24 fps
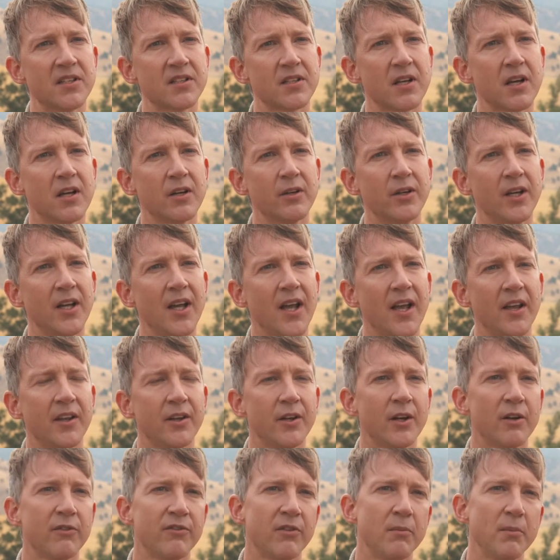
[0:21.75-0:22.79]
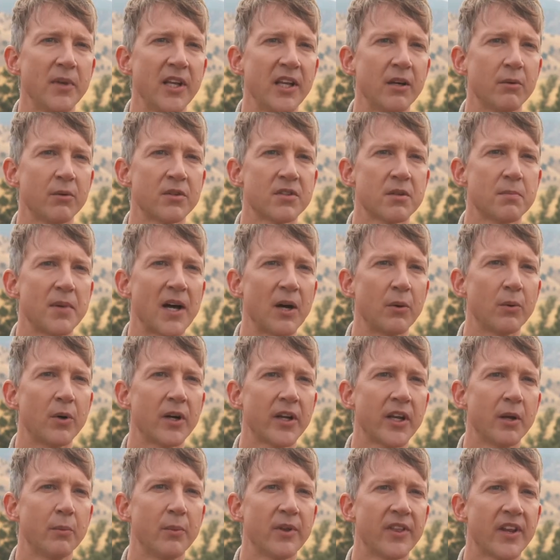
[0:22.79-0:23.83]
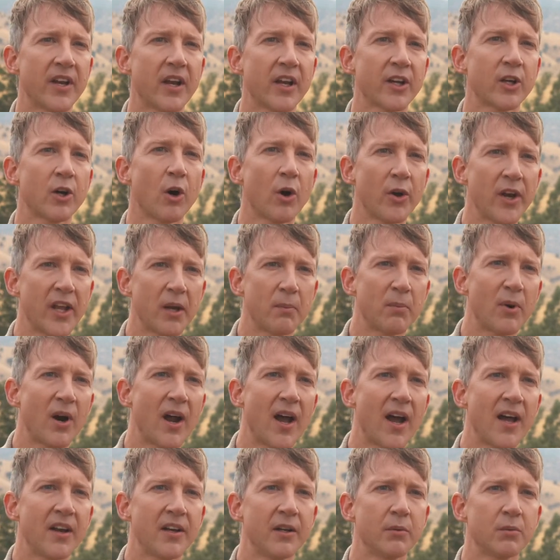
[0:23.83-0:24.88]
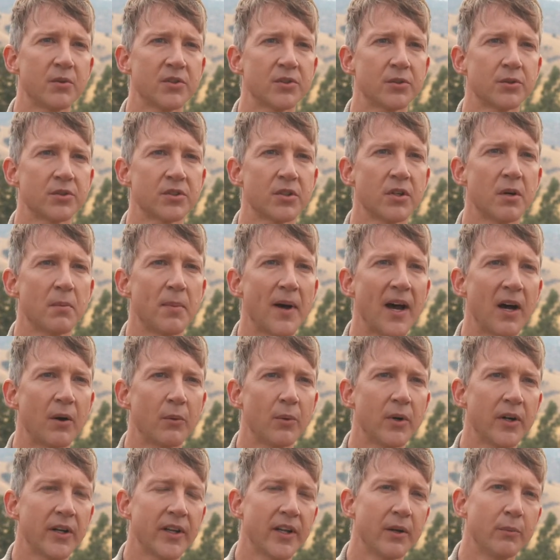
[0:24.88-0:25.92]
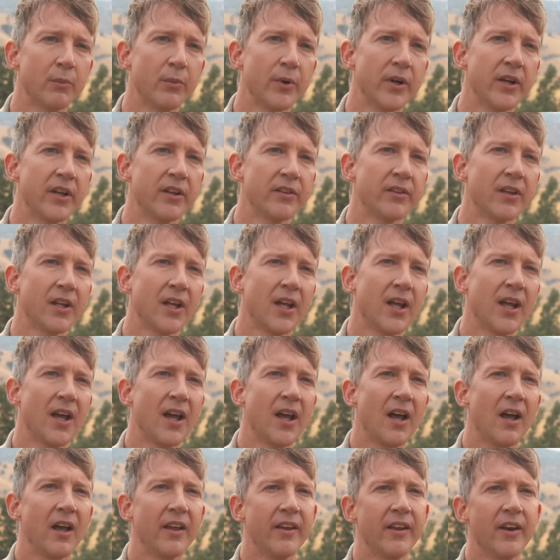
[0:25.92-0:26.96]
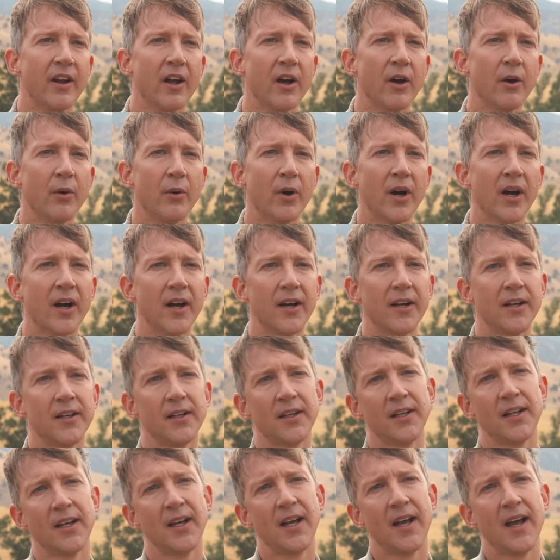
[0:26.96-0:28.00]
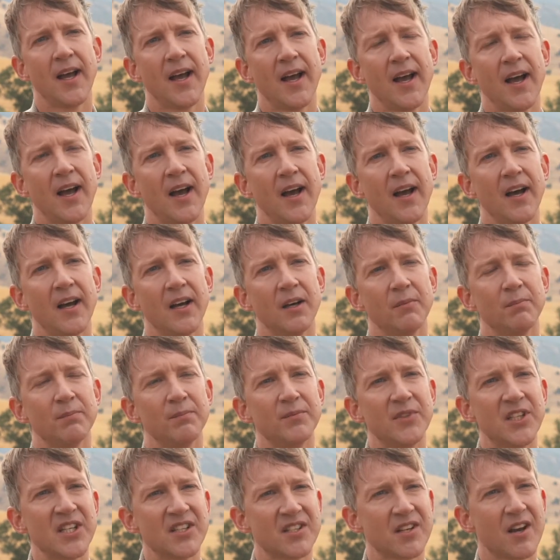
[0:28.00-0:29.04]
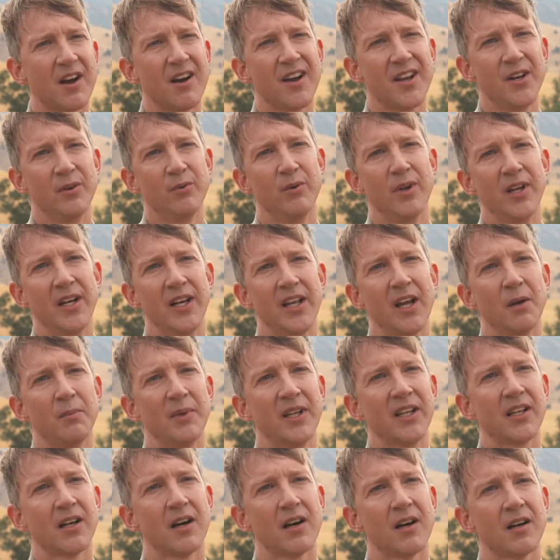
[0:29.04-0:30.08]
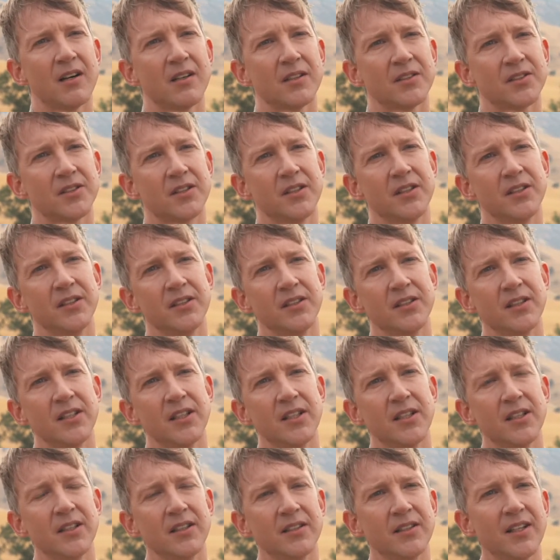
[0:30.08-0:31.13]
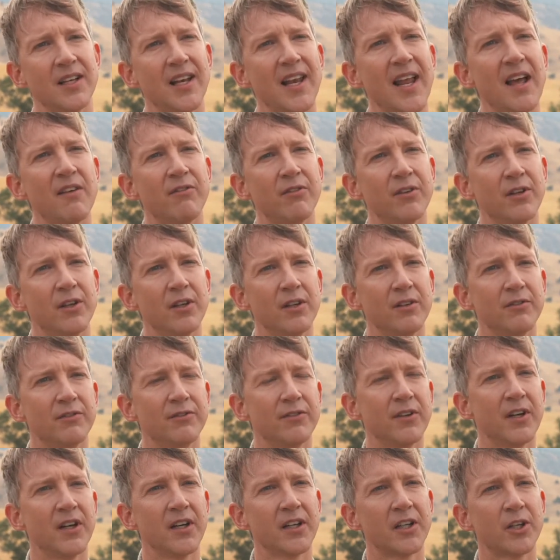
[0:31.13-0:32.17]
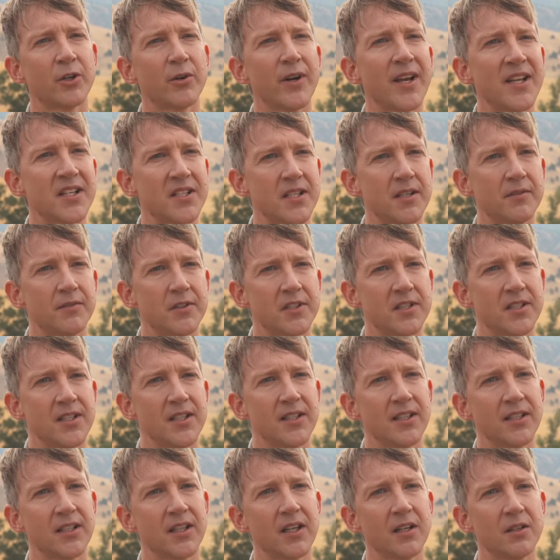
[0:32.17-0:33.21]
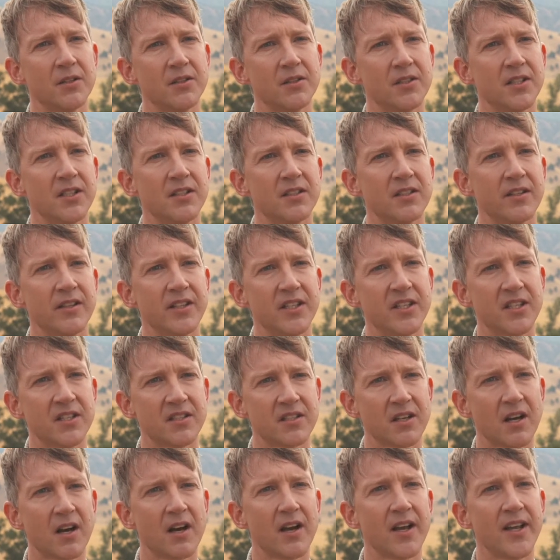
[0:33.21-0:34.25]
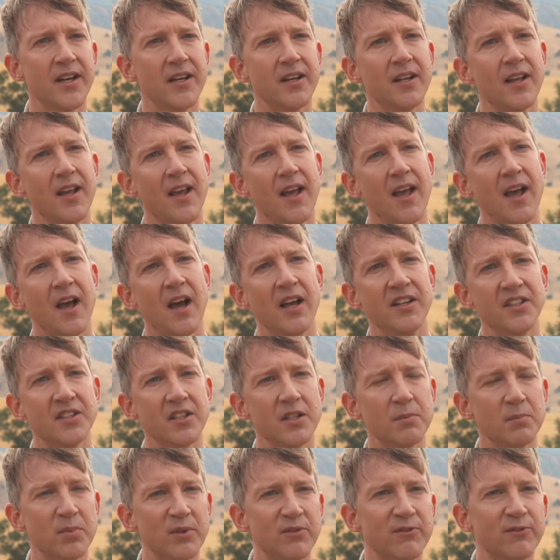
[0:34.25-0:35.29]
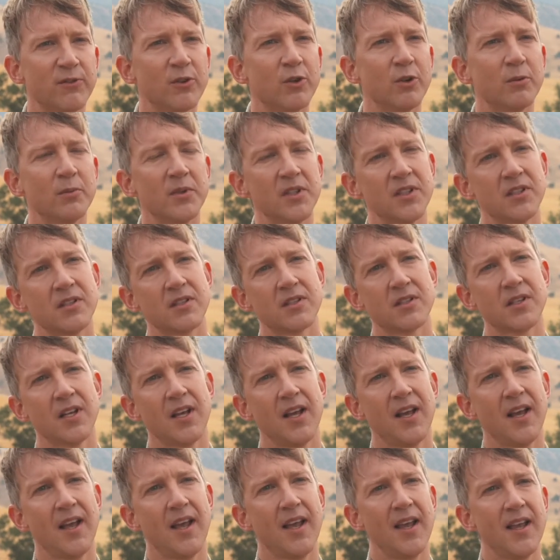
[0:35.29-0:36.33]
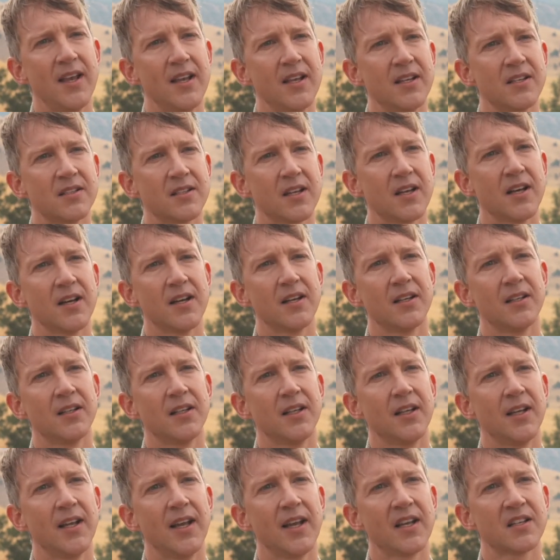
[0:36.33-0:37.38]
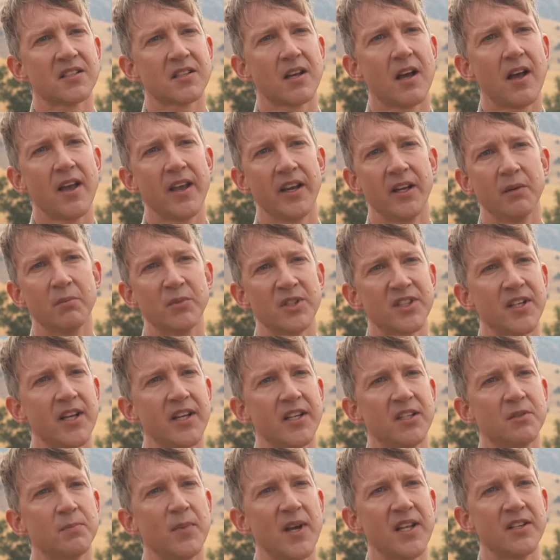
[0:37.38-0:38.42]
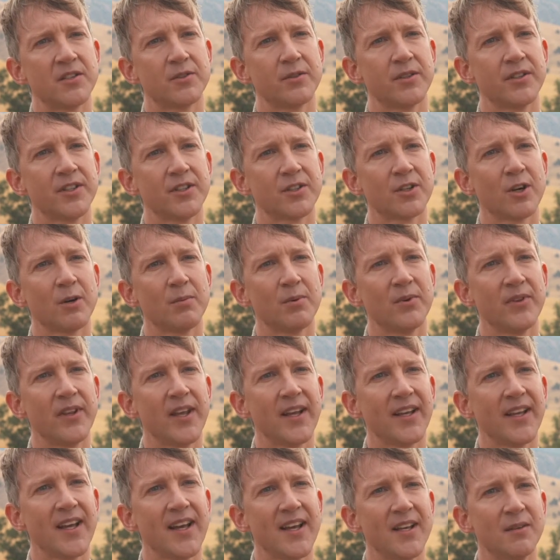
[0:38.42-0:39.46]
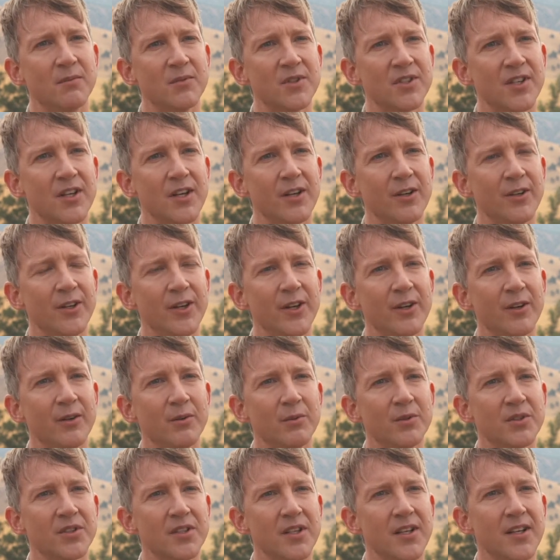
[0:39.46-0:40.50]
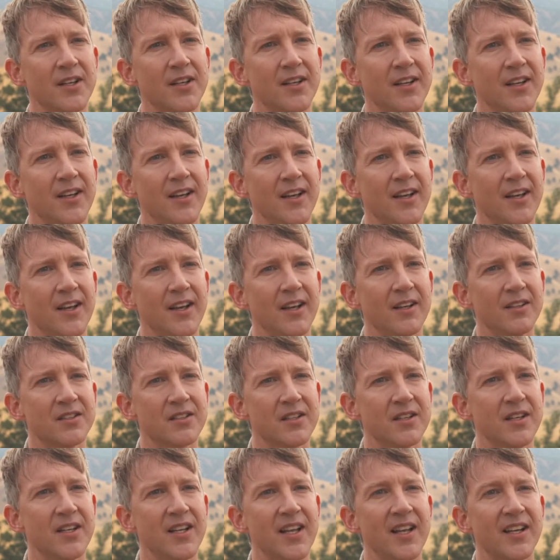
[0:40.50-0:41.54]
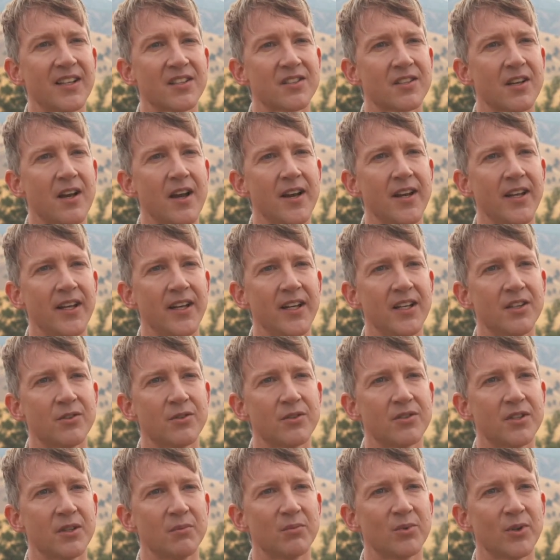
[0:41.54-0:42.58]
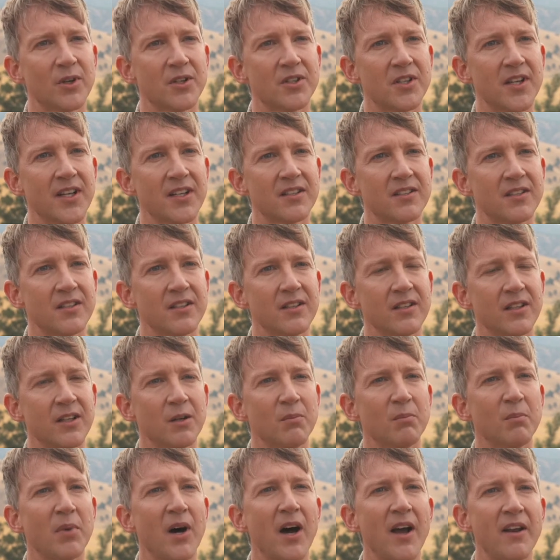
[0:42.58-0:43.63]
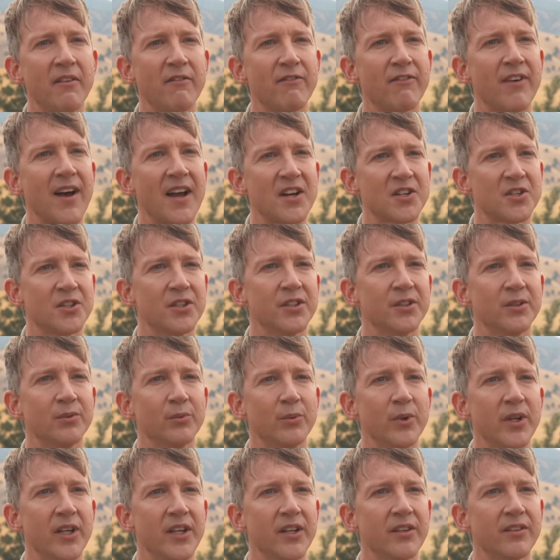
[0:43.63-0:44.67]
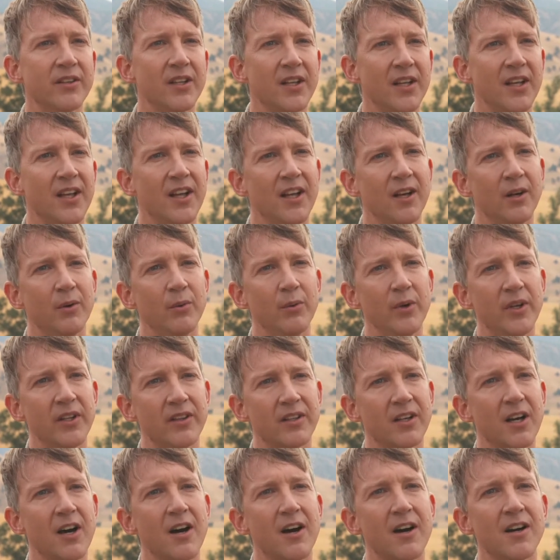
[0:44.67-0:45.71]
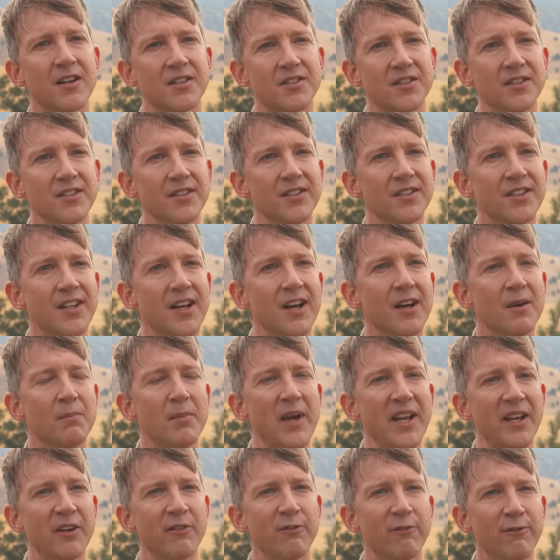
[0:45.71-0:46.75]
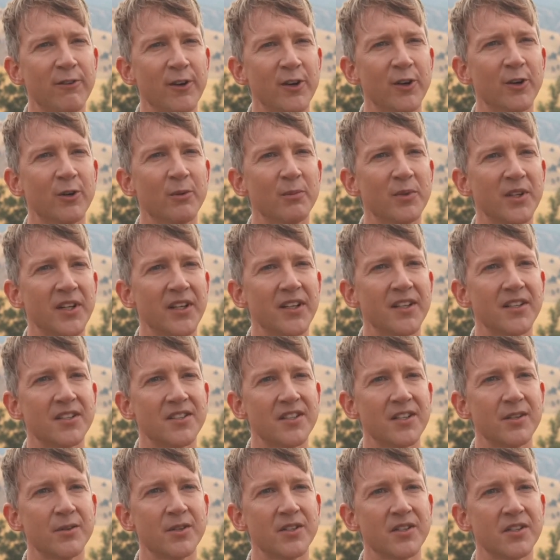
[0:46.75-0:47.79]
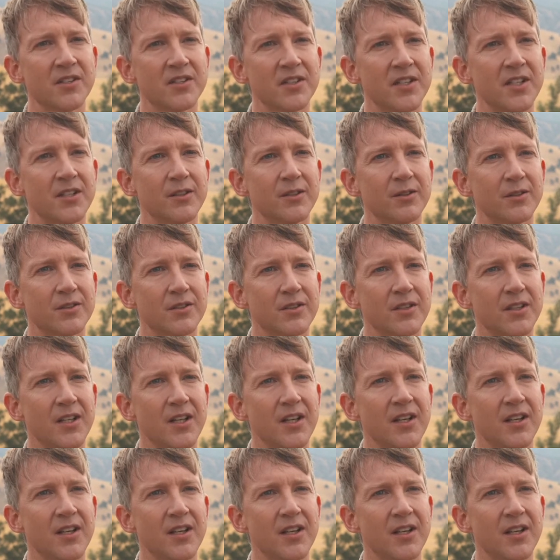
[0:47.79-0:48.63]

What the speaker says: So, you know, for me it was about working with an iconic brand. It was also about working with, you know, design really. I mean, cars and the level of creativity that goes into the design, into the performance is exciting, and Mercedes-Benz are at the top of their game. So, you know, it's an exciting and interesting project to combine fashion with cars and make a film and a series of stills.